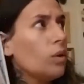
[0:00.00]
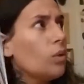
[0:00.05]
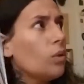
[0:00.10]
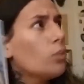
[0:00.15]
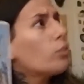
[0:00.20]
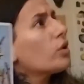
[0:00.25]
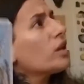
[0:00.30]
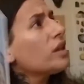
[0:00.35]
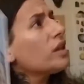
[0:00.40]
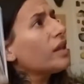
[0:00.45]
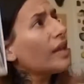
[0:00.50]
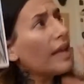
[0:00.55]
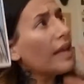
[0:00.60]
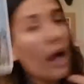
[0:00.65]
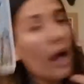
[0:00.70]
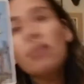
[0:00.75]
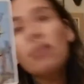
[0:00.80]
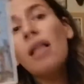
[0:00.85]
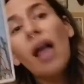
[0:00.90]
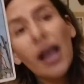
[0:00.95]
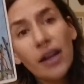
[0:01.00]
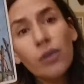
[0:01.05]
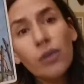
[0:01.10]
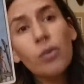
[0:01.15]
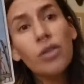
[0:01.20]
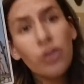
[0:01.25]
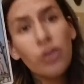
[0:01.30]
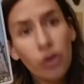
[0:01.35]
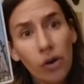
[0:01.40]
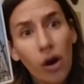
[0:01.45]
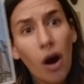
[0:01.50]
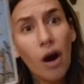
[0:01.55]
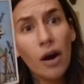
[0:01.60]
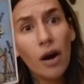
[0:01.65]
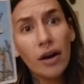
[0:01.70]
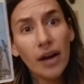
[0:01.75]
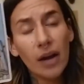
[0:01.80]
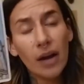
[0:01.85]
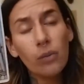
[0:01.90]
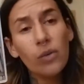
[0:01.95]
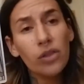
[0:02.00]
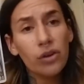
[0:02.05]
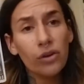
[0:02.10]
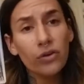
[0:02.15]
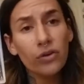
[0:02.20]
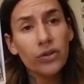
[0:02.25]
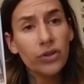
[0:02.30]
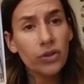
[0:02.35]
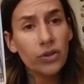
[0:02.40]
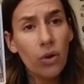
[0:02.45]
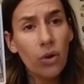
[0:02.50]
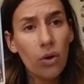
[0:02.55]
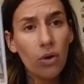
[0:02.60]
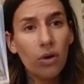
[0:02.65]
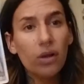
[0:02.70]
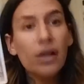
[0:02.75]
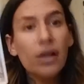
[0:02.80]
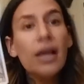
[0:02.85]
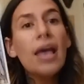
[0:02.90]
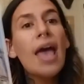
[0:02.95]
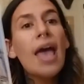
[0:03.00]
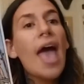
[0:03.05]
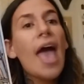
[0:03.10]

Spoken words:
really aligned with your heart and with your soul.